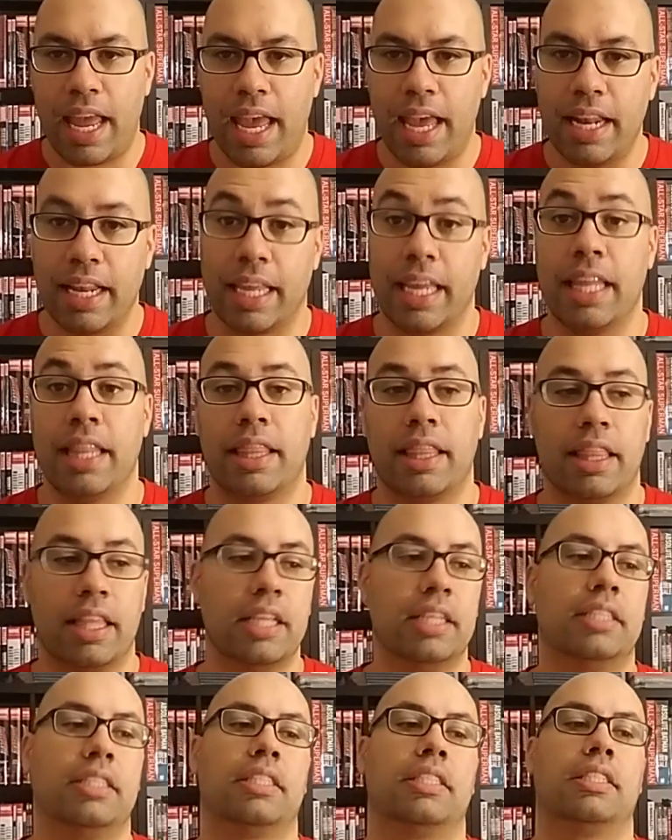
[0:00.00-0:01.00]
and get
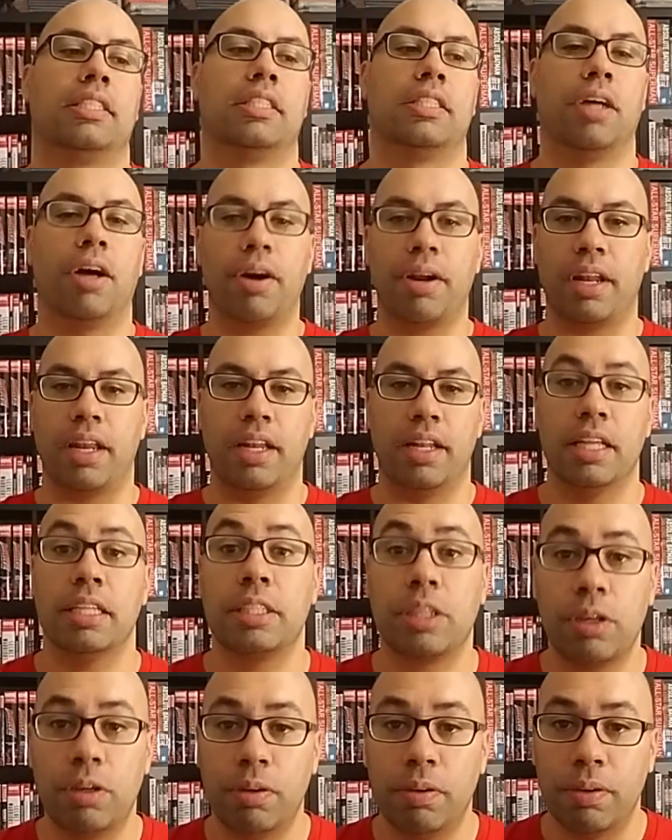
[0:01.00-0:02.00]
this started.
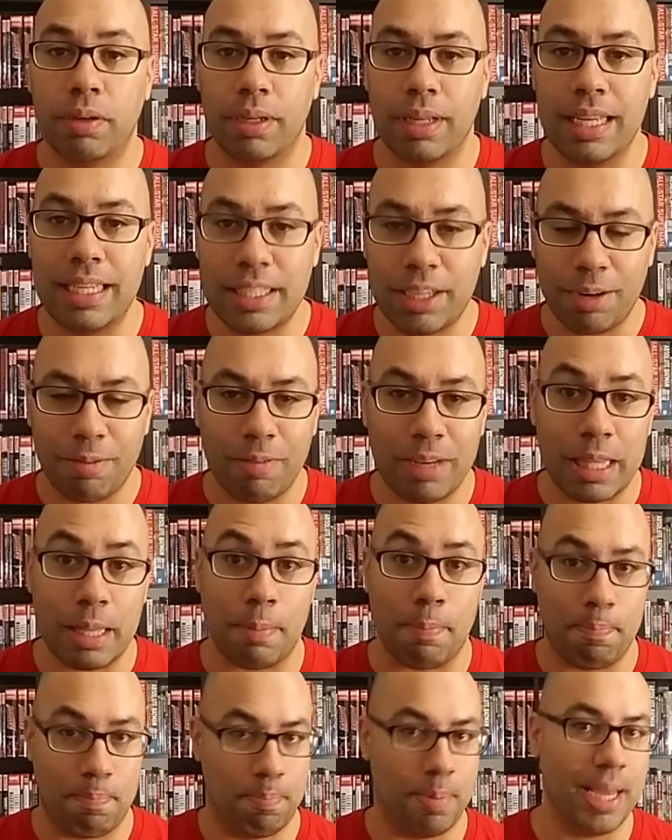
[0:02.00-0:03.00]
Let's start with
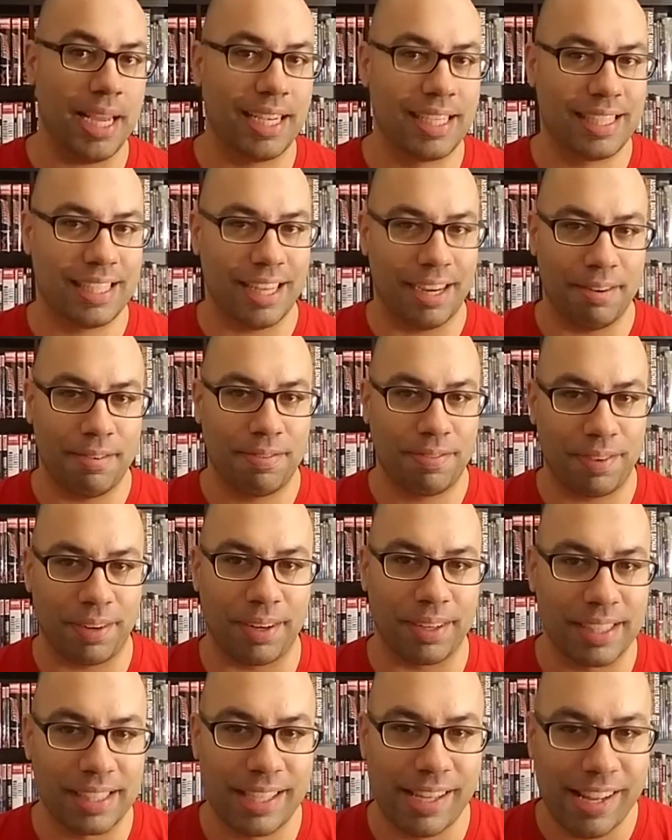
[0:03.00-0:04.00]
the big stuff
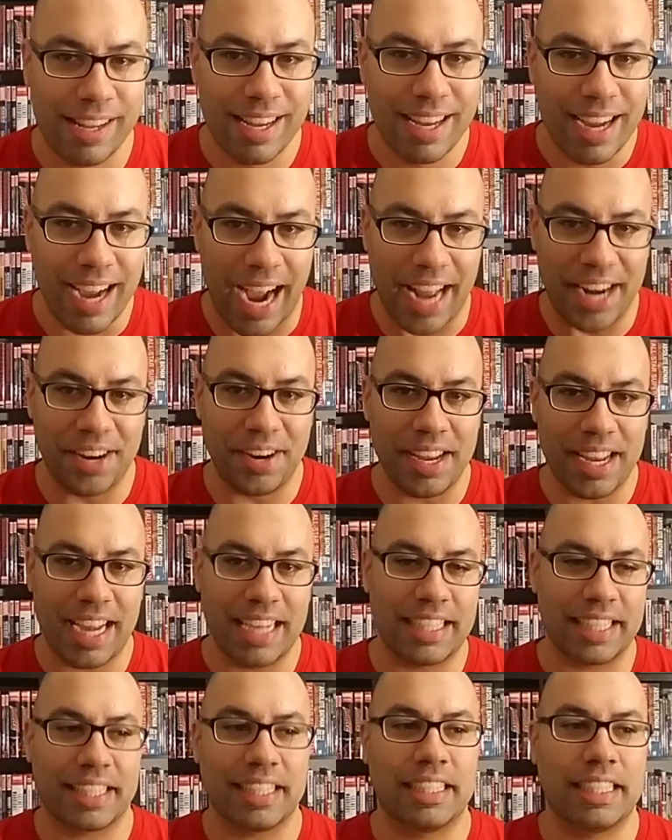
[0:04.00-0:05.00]
first. I know you
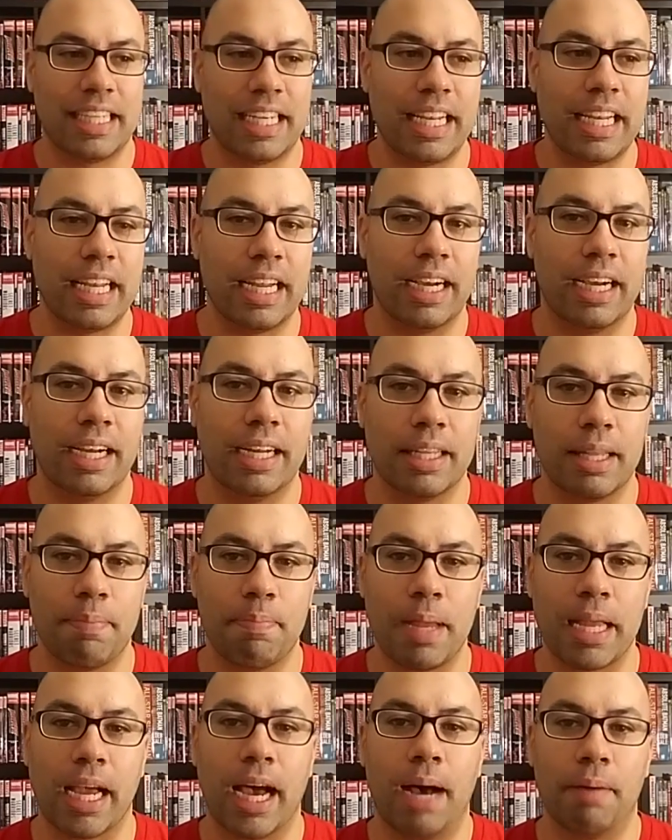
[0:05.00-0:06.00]
guys like to see the
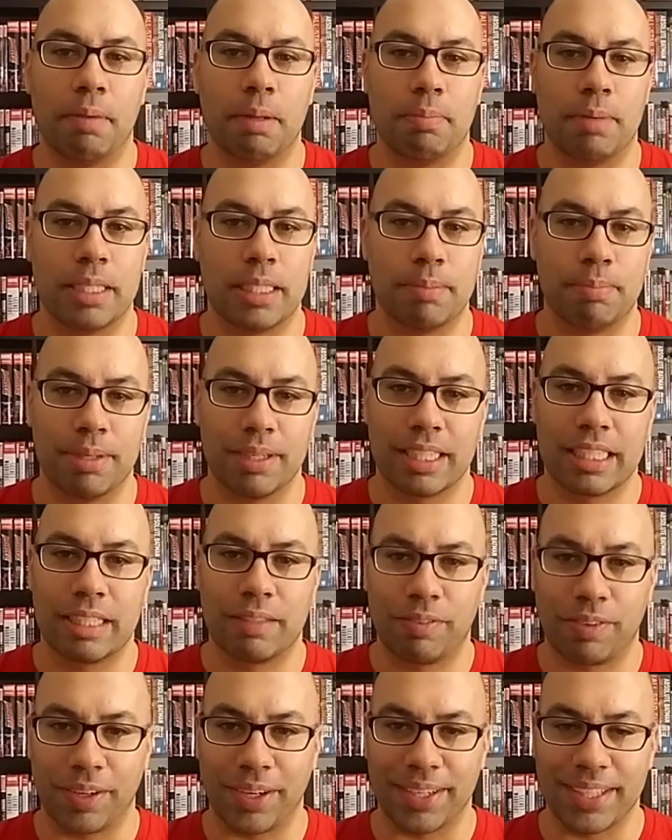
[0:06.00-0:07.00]
big omnibus books
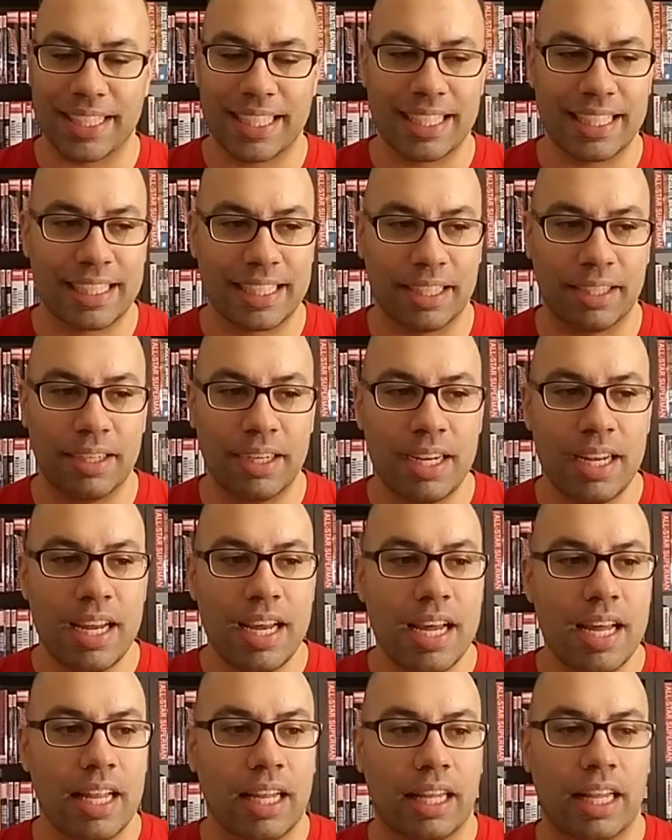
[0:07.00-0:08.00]
first, so
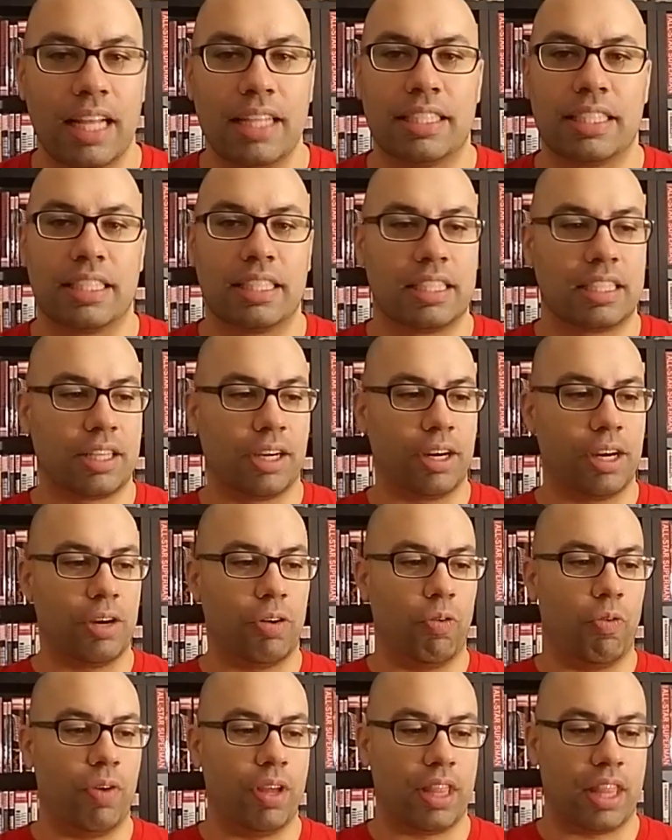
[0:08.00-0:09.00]
let's
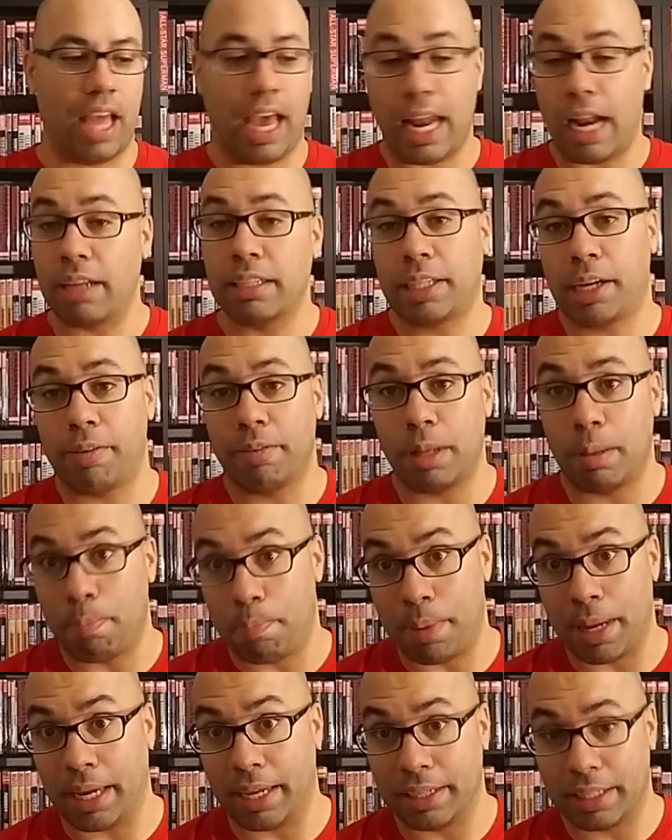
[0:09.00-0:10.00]
start with that, and I'll start with the
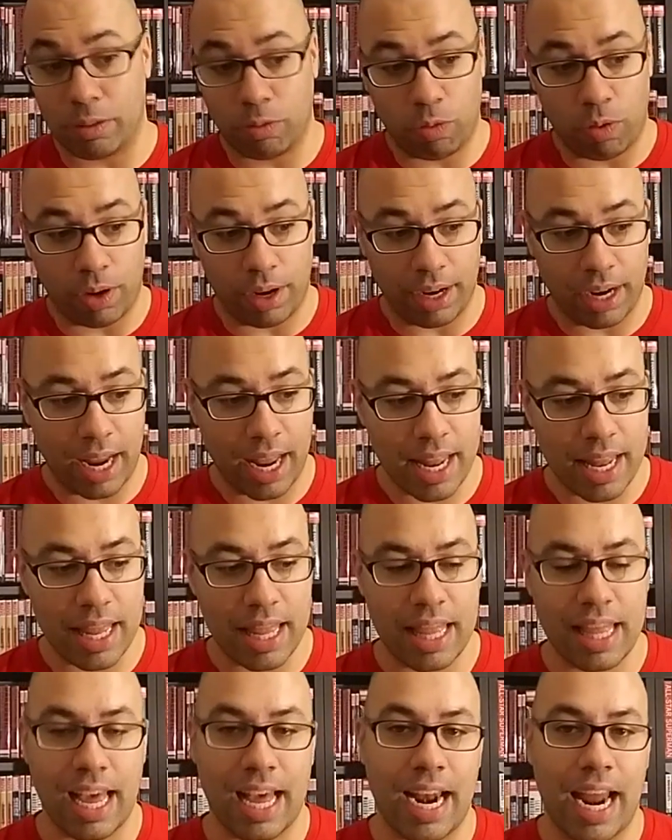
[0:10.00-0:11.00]
biggest one
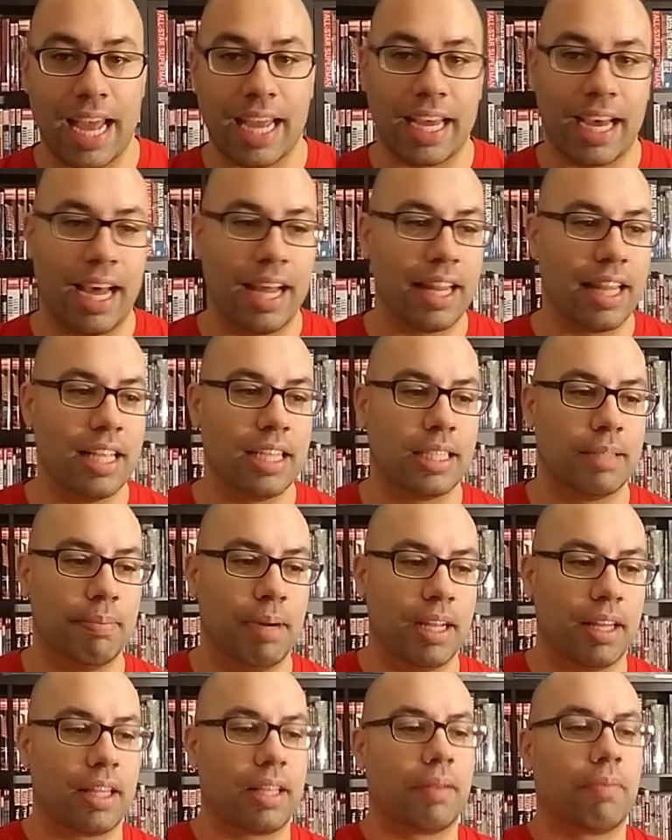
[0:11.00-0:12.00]
that I got this
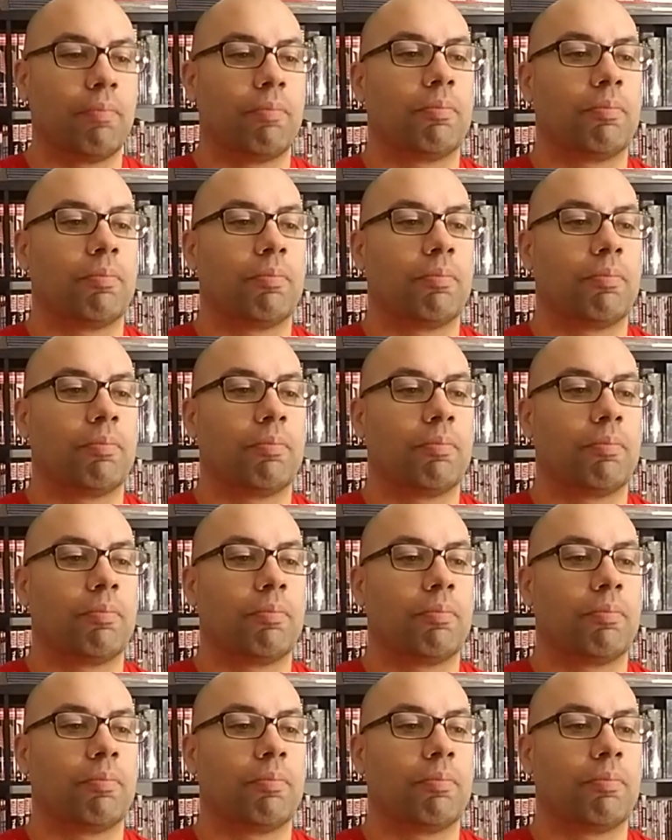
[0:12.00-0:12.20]
month.